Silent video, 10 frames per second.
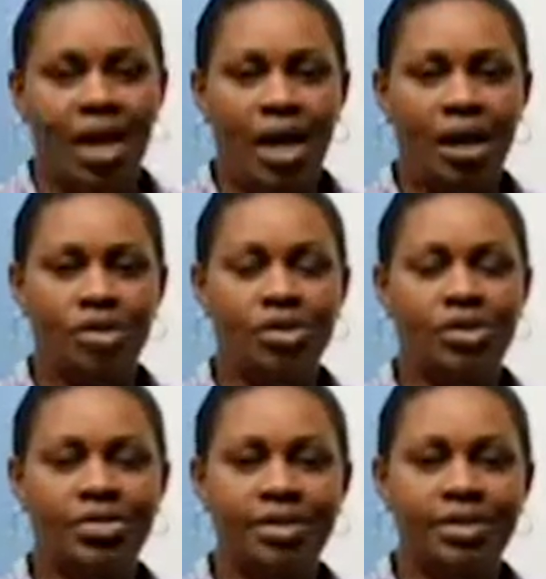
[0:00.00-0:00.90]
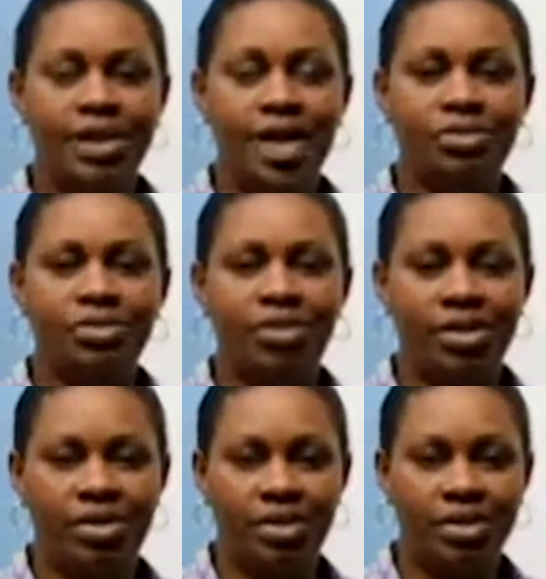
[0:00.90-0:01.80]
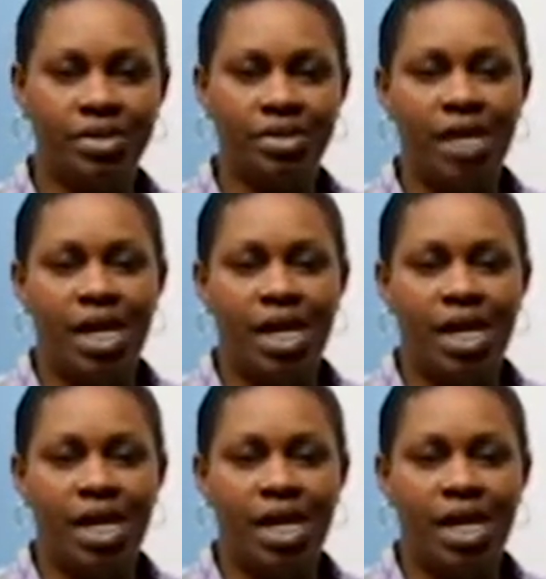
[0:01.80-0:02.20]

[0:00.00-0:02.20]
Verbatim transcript: Hello, children. I'm Teacher Grace.